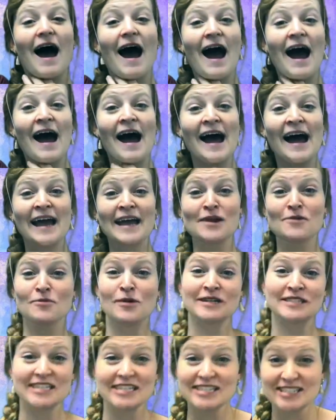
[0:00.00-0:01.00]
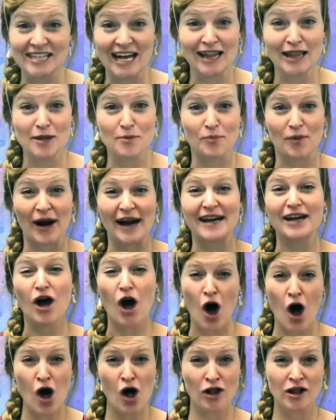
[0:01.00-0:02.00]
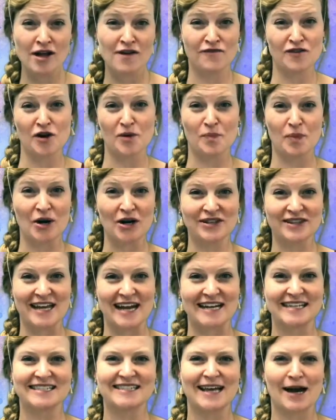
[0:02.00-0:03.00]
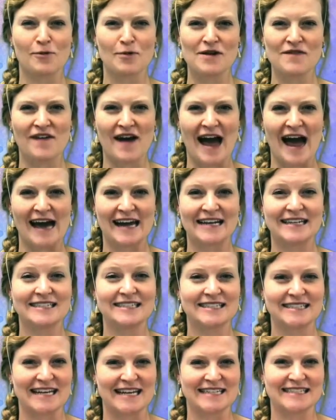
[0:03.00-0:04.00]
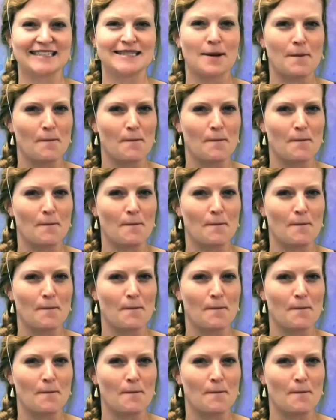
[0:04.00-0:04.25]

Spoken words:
I want to celebrate all of your birthdays that we've had since